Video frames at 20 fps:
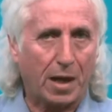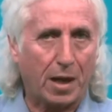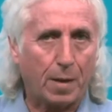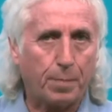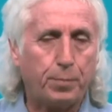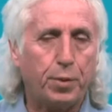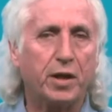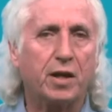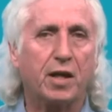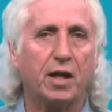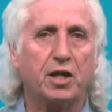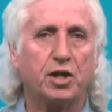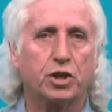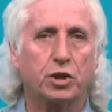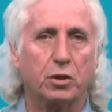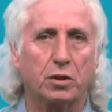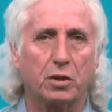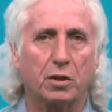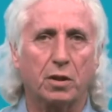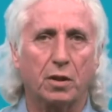
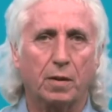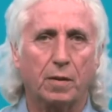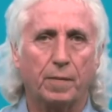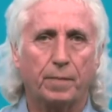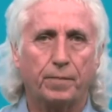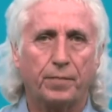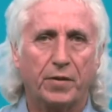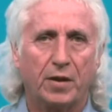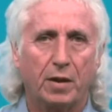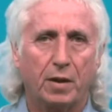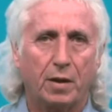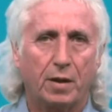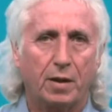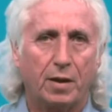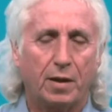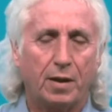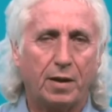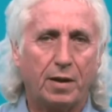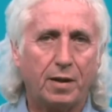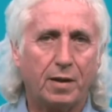application
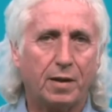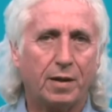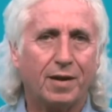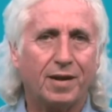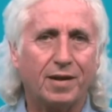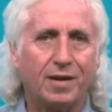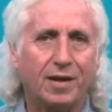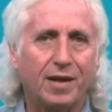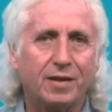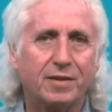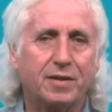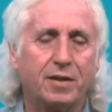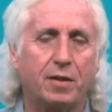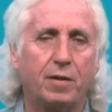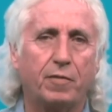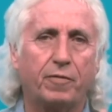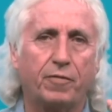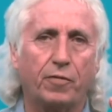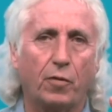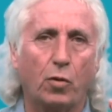in
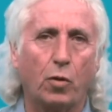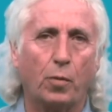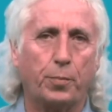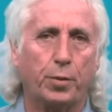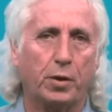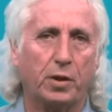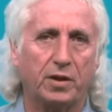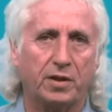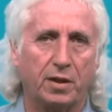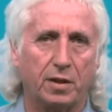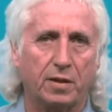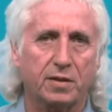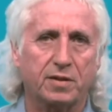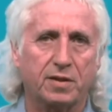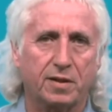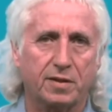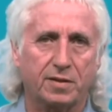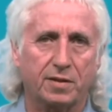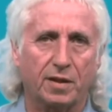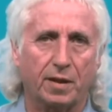native operating
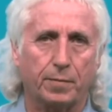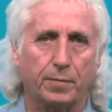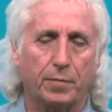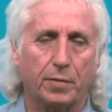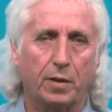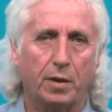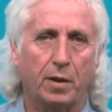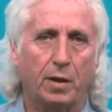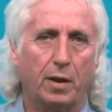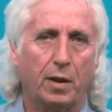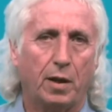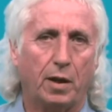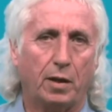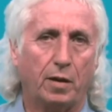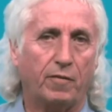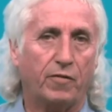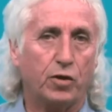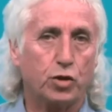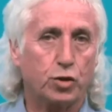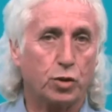system
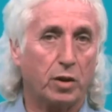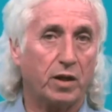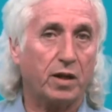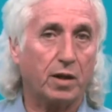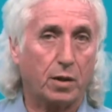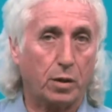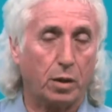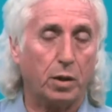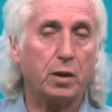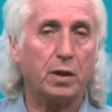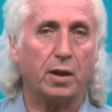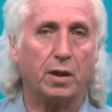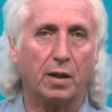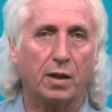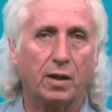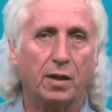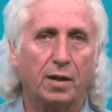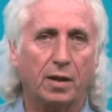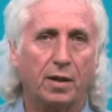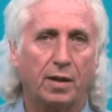and eventually
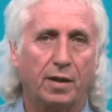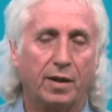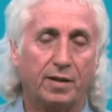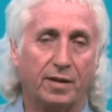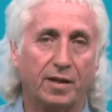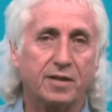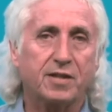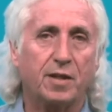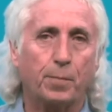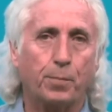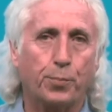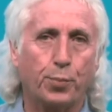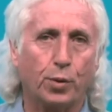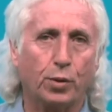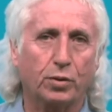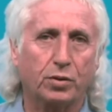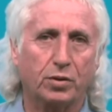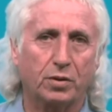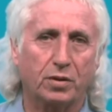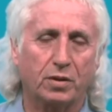including, and that's
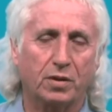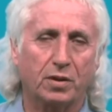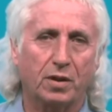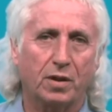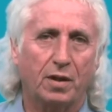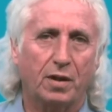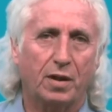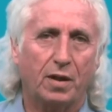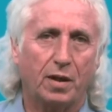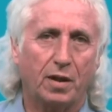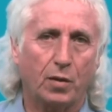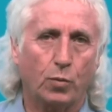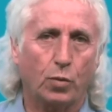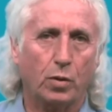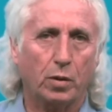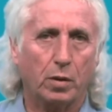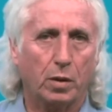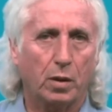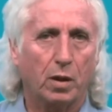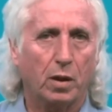important in
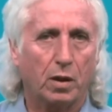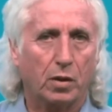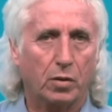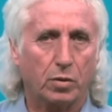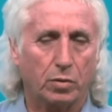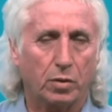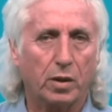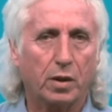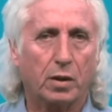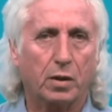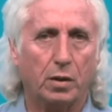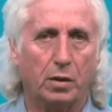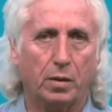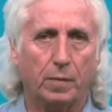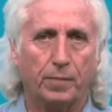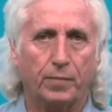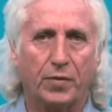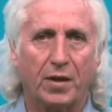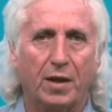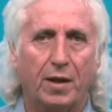our
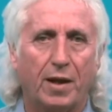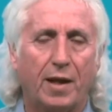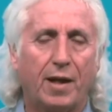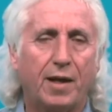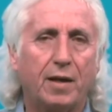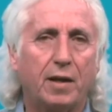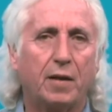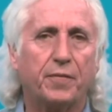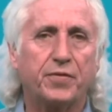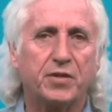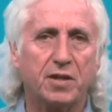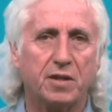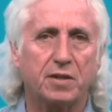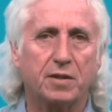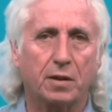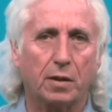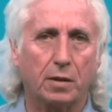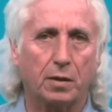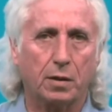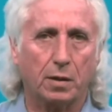curriculum, NFC
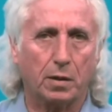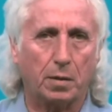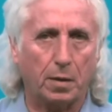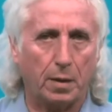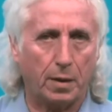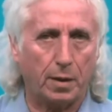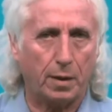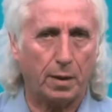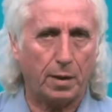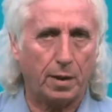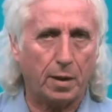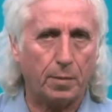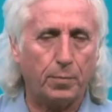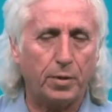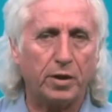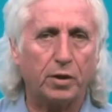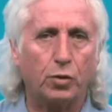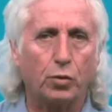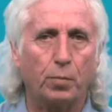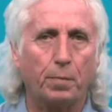standard
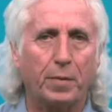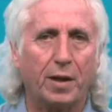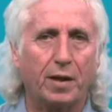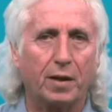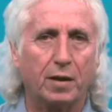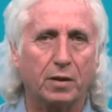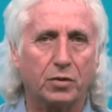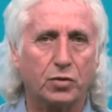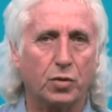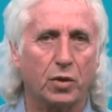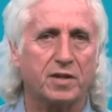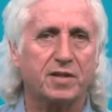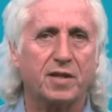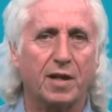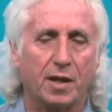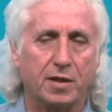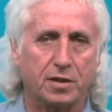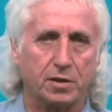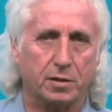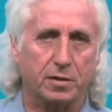enabling to make
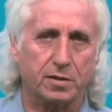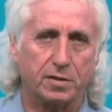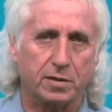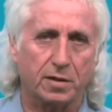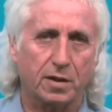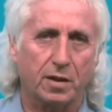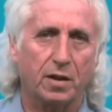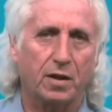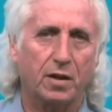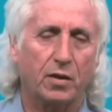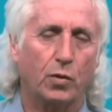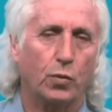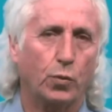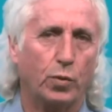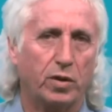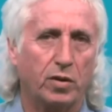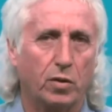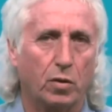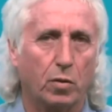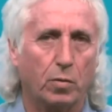transactions
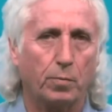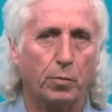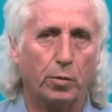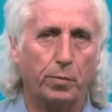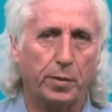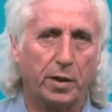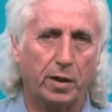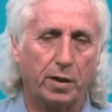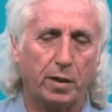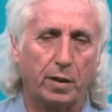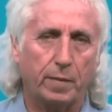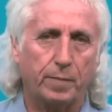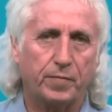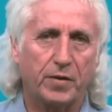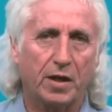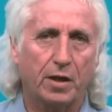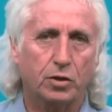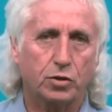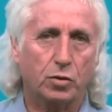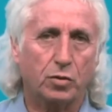with your mobile.
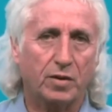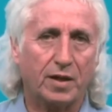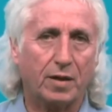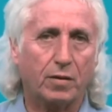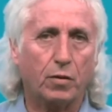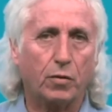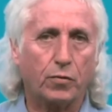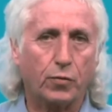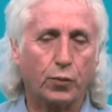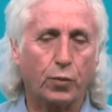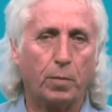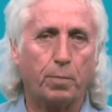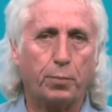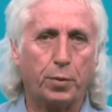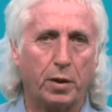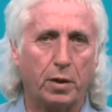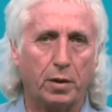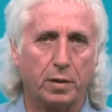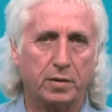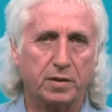So that's the three
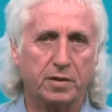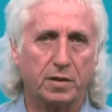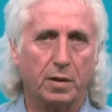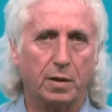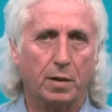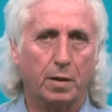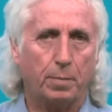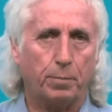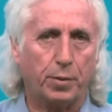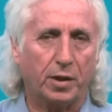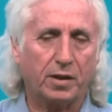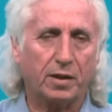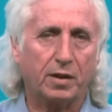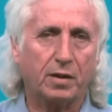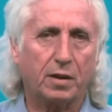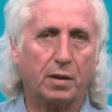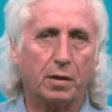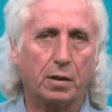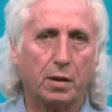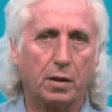pillars, big
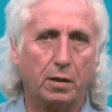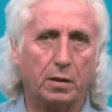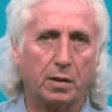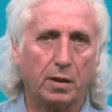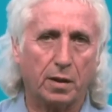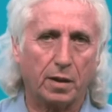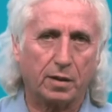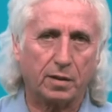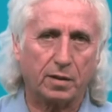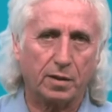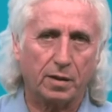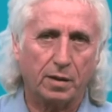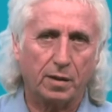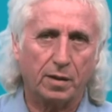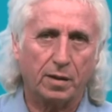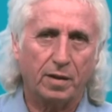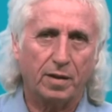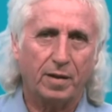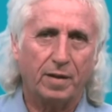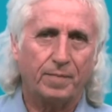data architect,
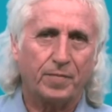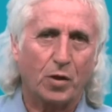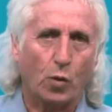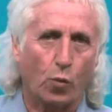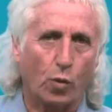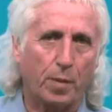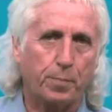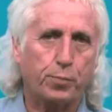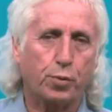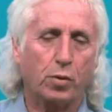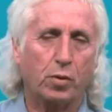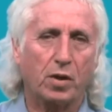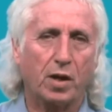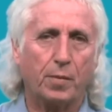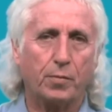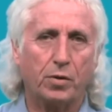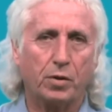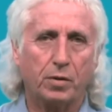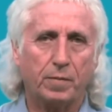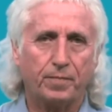web
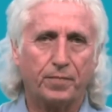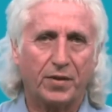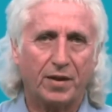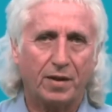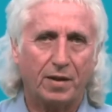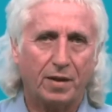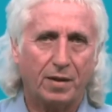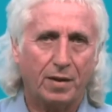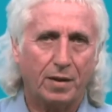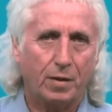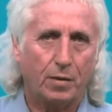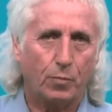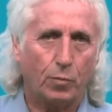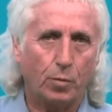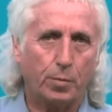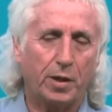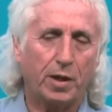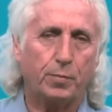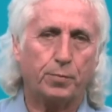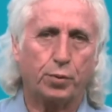programmer,
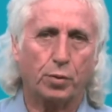mobile